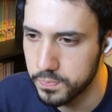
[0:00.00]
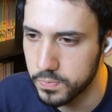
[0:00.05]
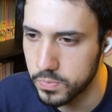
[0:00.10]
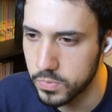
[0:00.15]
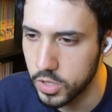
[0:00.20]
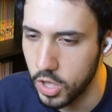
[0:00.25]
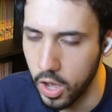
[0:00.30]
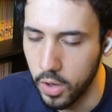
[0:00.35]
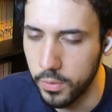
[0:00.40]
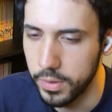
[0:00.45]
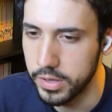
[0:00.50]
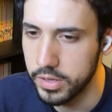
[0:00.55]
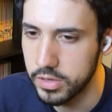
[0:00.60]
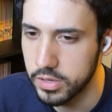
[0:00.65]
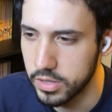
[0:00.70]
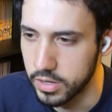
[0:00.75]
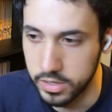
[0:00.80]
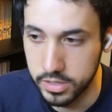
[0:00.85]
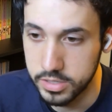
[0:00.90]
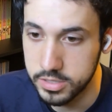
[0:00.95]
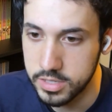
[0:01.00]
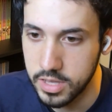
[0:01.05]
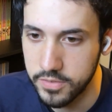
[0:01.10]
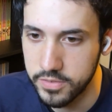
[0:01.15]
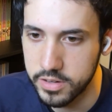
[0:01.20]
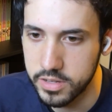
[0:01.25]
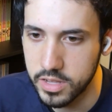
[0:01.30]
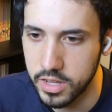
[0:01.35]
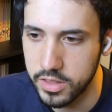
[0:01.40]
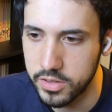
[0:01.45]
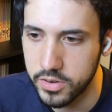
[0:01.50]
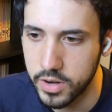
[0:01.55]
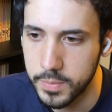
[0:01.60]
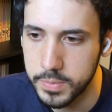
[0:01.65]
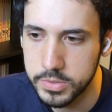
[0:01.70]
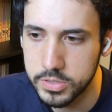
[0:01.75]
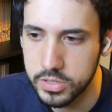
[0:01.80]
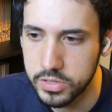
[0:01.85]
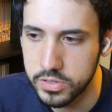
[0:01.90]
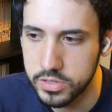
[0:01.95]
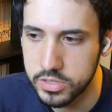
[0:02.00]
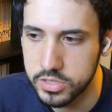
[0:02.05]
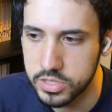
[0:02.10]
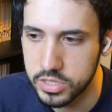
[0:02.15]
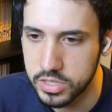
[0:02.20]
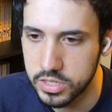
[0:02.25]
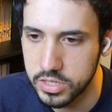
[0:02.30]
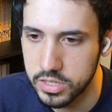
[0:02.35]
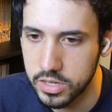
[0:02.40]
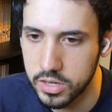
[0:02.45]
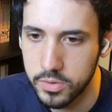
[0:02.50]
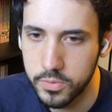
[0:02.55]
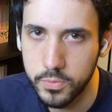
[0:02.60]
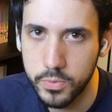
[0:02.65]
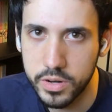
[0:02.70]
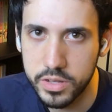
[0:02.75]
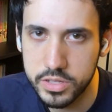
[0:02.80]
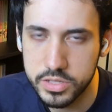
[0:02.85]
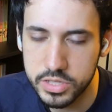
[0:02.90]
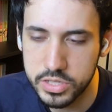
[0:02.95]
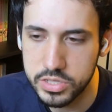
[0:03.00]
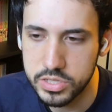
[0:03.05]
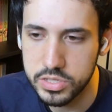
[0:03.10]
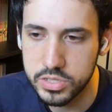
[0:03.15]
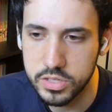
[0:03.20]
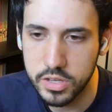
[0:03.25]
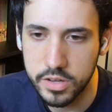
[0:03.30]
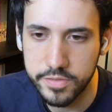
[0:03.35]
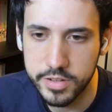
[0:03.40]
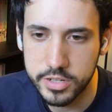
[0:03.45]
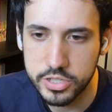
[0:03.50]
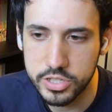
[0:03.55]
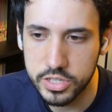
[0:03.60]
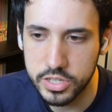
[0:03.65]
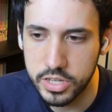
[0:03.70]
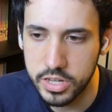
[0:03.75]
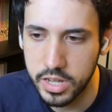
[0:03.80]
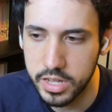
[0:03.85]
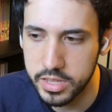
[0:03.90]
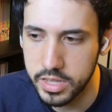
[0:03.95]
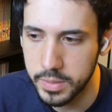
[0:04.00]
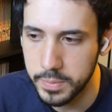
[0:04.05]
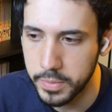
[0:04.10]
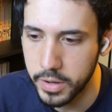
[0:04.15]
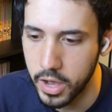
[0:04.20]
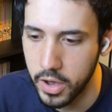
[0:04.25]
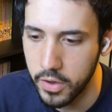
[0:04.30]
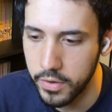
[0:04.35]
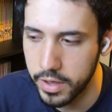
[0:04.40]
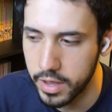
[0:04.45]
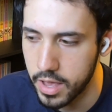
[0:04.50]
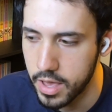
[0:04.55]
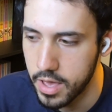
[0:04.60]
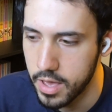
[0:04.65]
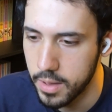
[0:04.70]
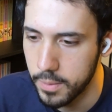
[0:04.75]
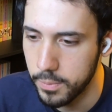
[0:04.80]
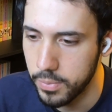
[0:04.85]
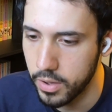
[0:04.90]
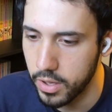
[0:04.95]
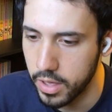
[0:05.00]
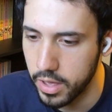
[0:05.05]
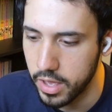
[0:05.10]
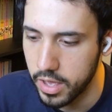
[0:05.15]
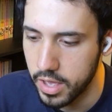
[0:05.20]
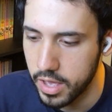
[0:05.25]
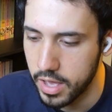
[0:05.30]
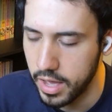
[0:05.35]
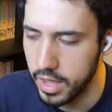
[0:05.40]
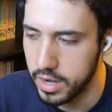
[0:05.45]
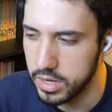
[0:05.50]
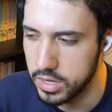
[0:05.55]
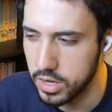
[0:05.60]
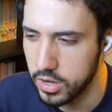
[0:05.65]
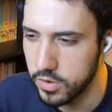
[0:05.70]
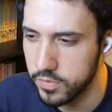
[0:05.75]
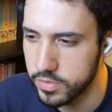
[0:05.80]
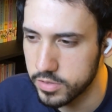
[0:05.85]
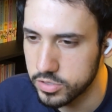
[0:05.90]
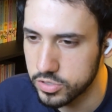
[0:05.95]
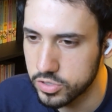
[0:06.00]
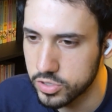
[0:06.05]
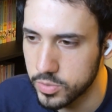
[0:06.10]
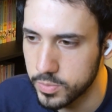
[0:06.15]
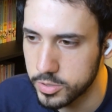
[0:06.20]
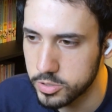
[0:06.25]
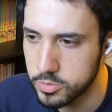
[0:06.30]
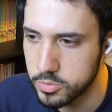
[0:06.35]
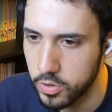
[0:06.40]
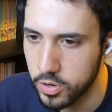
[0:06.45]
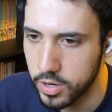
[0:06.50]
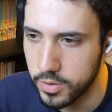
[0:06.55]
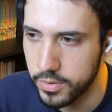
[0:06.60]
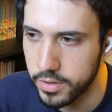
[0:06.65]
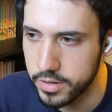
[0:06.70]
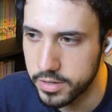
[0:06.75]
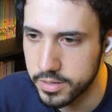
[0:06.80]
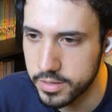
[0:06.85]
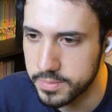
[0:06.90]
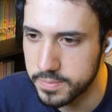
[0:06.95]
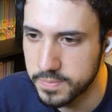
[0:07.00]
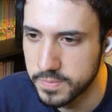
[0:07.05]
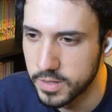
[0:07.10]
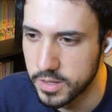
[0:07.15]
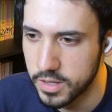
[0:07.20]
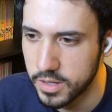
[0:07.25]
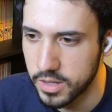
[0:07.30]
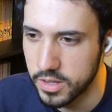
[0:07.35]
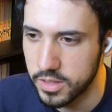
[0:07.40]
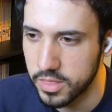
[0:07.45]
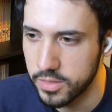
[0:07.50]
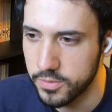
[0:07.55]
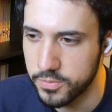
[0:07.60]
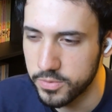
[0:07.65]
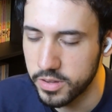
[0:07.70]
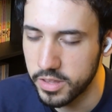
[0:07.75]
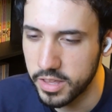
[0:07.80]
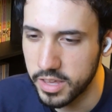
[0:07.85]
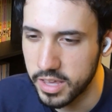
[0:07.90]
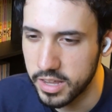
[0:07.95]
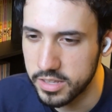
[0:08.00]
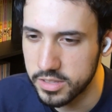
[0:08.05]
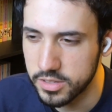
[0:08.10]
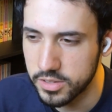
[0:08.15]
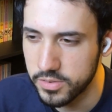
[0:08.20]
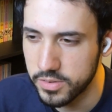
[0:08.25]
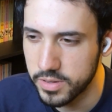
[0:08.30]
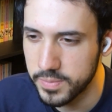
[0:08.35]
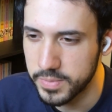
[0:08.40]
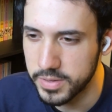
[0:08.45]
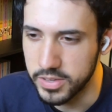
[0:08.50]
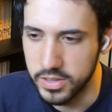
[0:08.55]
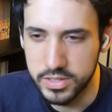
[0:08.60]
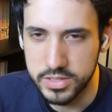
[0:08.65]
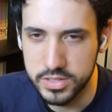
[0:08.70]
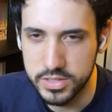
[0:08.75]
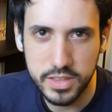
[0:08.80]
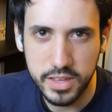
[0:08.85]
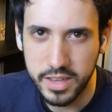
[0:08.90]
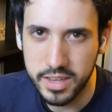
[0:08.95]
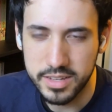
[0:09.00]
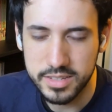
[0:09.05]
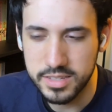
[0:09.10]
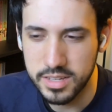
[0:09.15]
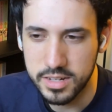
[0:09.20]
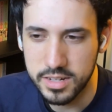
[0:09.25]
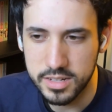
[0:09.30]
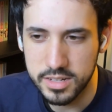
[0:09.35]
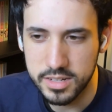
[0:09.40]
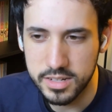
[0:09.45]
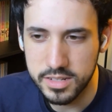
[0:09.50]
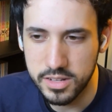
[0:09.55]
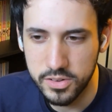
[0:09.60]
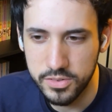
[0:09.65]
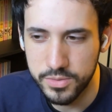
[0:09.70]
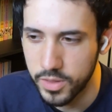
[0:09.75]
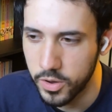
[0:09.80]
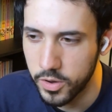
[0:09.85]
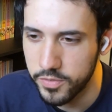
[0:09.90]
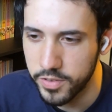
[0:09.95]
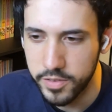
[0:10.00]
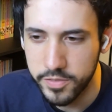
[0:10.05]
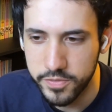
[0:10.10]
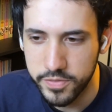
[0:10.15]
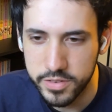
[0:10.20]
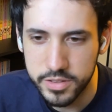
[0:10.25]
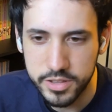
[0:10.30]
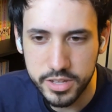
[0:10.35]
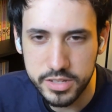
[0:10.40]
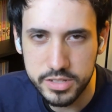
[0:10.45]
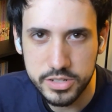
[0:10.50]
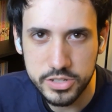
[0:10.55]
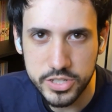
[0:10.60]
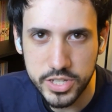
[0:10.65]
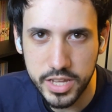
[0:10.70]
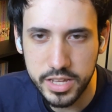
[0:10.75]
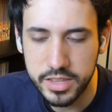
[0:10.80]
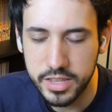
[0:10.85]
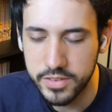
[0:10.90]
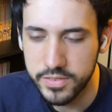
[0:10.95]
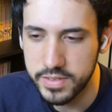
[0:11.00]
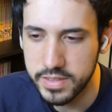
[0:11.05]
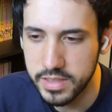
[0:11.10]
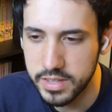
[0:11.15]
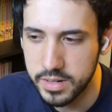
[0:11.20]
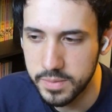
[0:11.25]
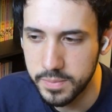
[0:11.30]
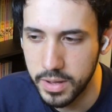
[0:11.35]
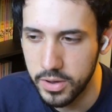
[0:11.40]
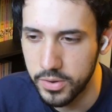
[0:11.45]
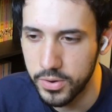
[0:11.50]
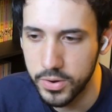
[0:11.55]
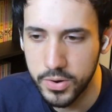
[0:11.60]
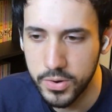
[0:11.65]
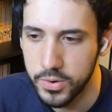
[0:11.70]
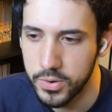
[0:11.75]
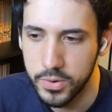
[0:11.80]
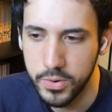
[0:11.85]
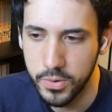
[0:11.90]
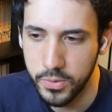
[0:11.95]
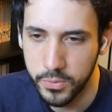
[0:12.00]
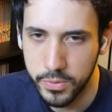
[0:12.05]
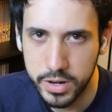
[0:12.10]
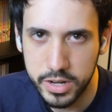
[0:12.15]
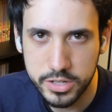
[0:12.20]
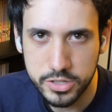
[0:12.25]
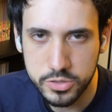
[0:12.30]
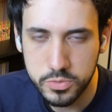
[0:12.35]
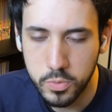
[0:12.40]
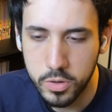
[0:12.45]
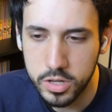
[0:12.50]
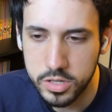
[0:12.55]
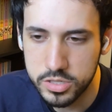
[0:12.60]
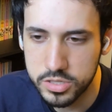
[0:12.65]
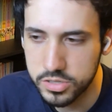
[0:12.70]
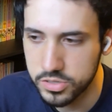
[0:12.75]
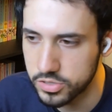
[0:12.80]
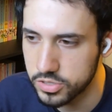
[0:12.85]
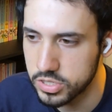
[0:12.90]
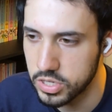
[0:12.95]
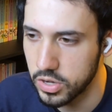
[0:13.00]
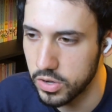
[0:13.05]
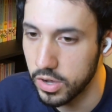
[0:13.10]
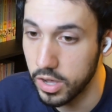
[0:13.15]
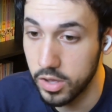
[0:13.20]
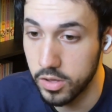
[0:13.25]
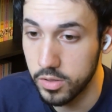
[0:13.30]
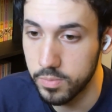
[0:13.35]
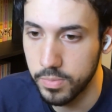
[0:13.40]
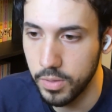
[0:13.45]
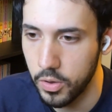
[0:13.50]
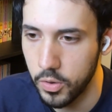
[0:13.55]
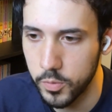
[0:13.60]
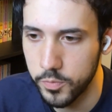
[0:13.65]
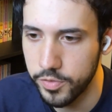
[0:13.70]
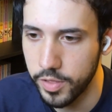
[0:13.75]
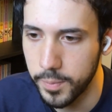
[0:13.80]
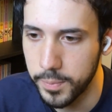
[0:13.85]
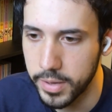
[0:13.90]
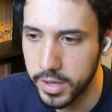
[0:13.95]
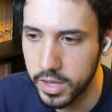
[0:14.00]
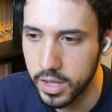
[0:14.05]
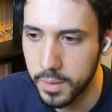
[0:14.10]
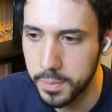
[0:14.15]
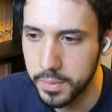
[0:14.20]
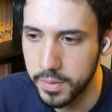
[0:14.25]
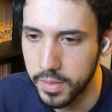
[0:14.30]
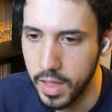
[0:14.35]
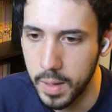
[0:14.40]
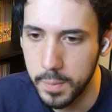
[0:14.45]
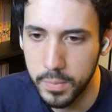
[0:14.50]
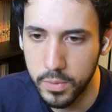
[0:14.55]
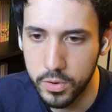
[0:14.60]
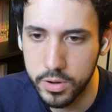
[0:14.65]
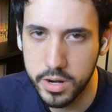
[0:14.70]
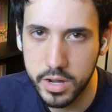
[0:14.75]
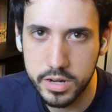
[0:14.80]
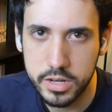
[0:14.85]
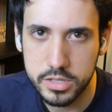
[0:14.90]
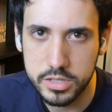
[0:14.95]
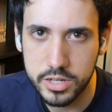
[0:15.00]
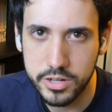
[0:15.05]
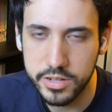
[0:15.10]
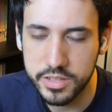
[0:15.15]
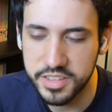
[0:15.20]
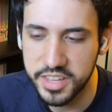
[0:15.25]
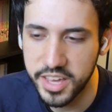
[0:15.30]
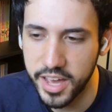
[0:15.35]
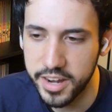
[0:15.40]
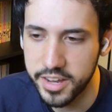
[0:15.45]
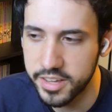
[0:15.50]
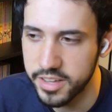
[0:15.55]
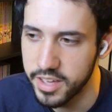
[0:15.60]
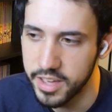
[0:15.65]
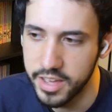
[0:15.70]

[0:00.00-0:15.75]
going and at least give it another episode and see, you know, where this is eventually going to end up going. But I don't know if there's too much more I want to really get into it, because like I said, I don't know if I fully understand everything about what I just watched. So I'll hopefully pick up a lot more on it during the edit,